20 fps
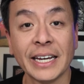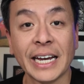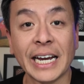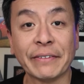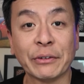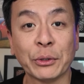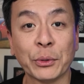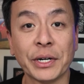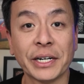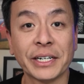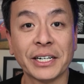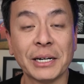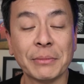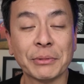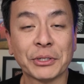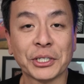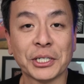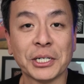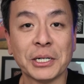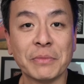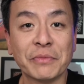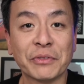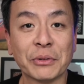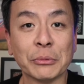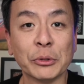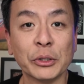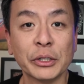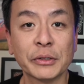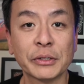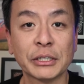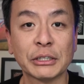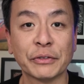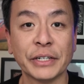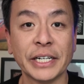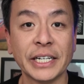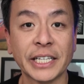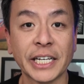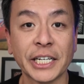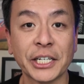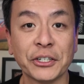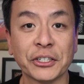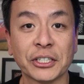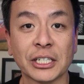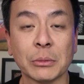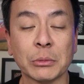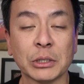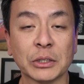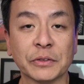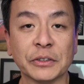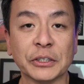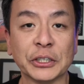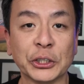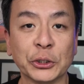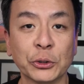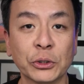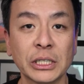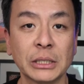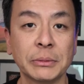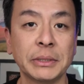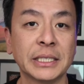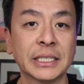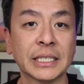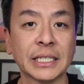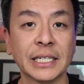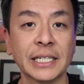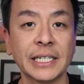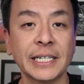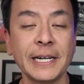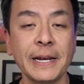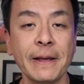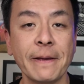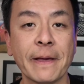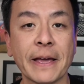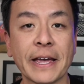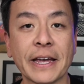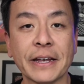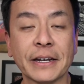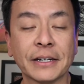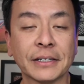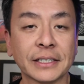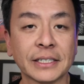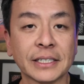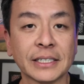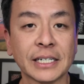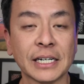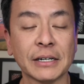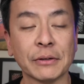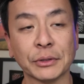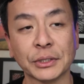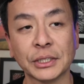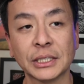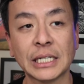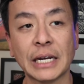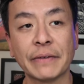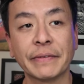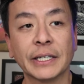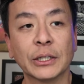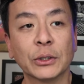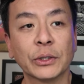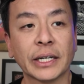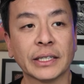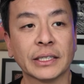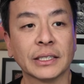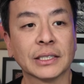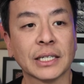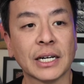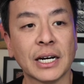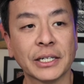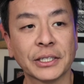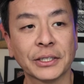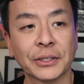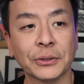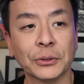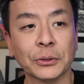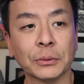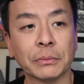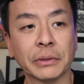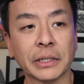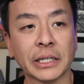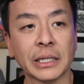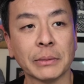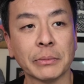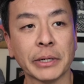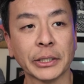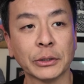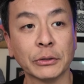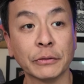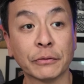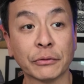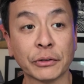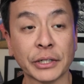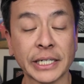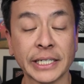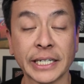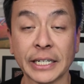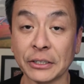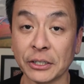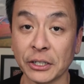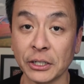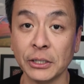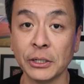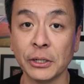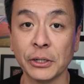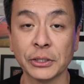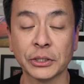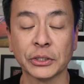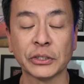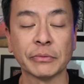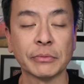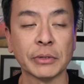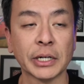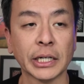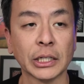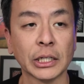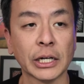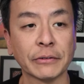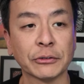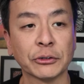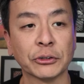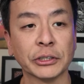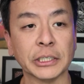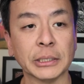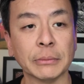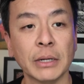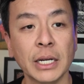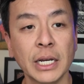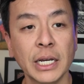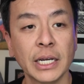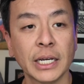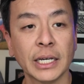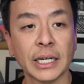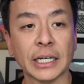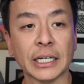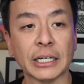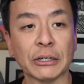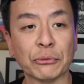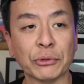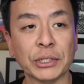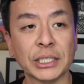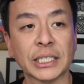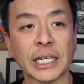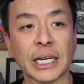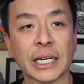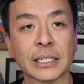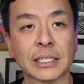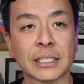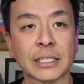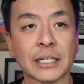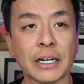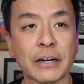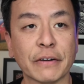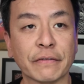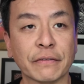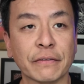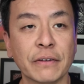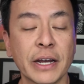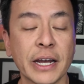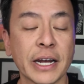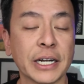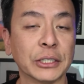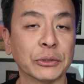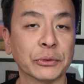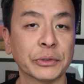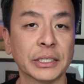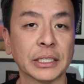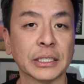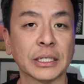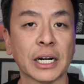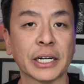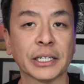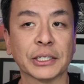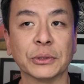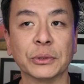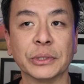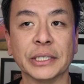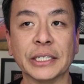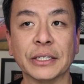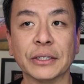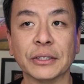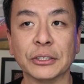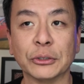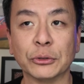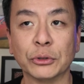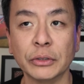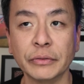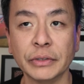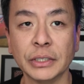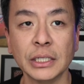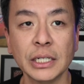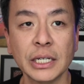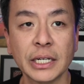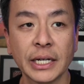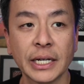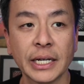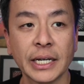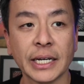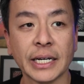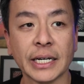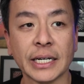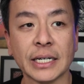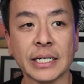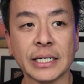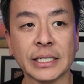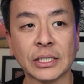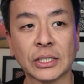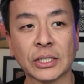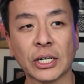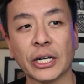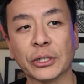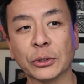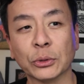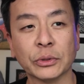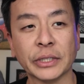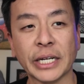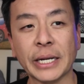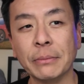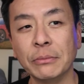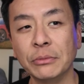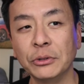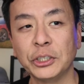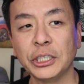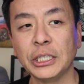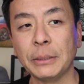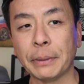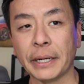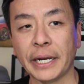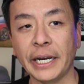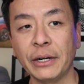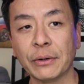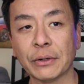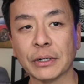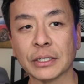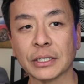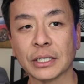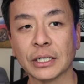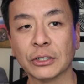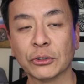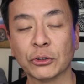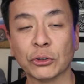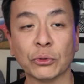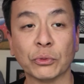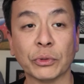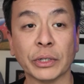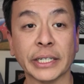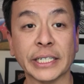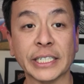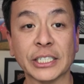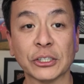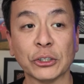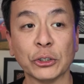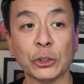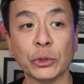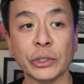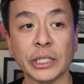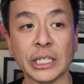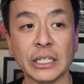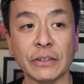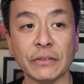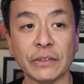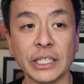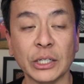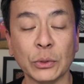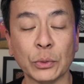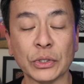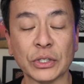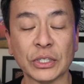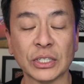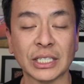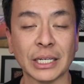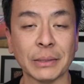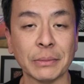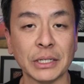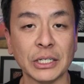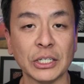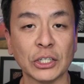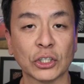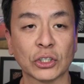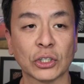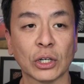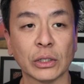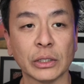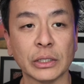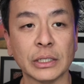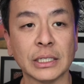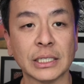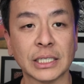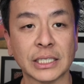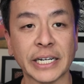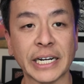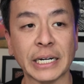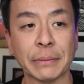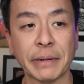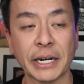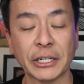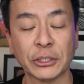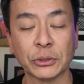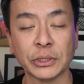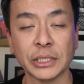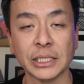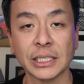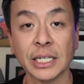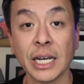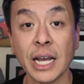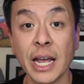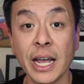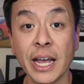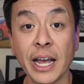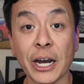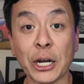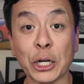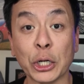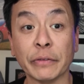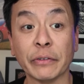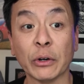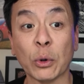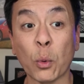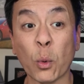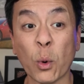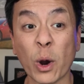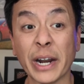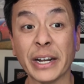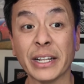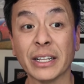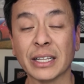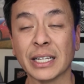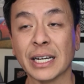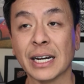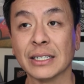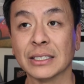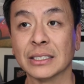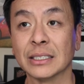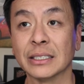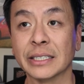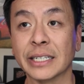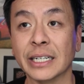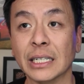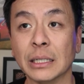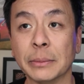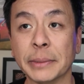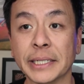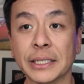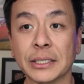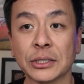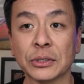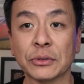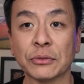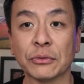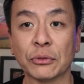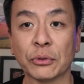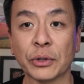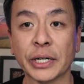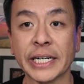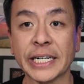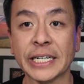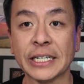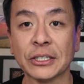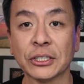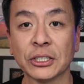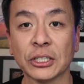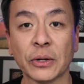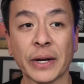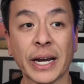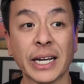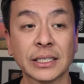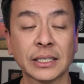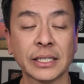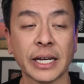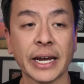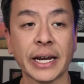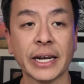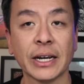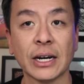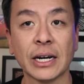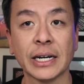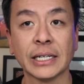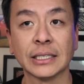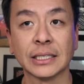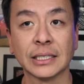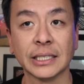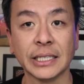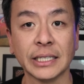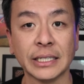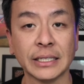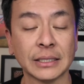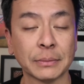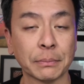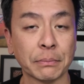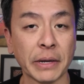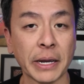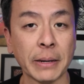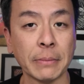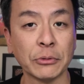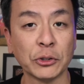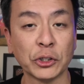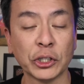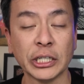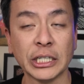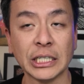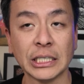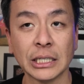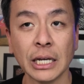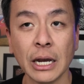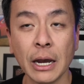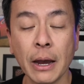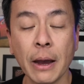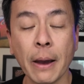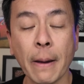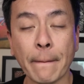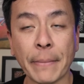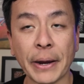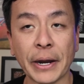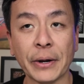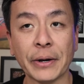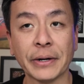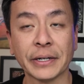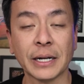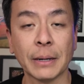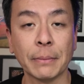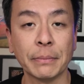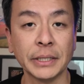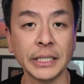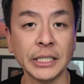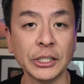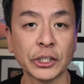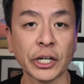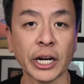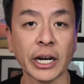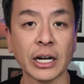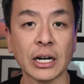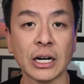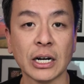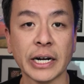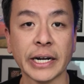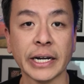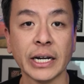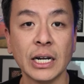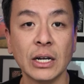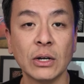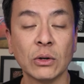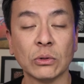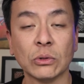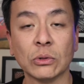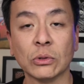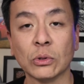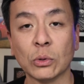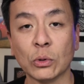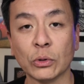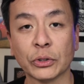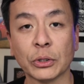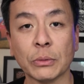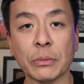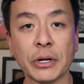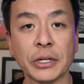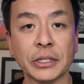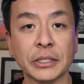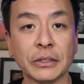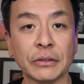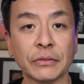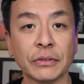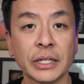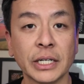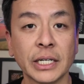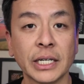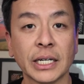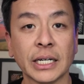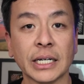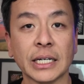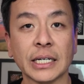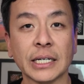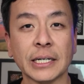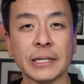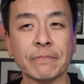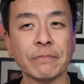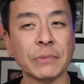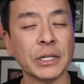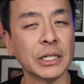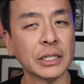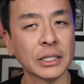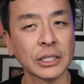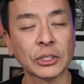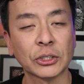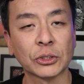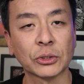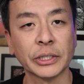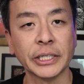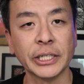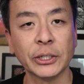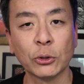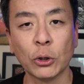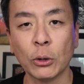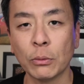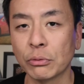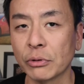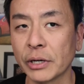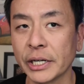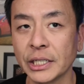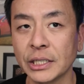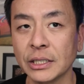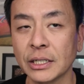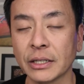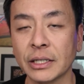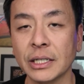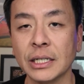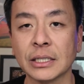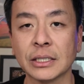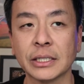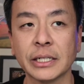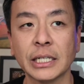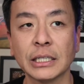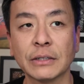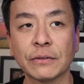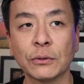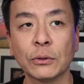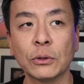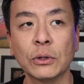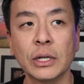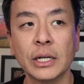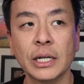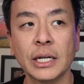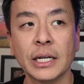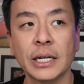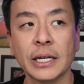Hey everyone, I'm Tom from Ludicrous Feed. Thank you so much for joining me today. And uh, I was just having a look at this article by my good friend and co-host of my live stream, uh, Riz Akhtar, and he's written an article in The Driven. Uh, it's titled MG Parent to release new EV with semi-solid state batteries and over 1,000 kilometers of range. So SAIC is MG's parent company, Shanghai or Automotive um, Industry Corporation, I think it stands for.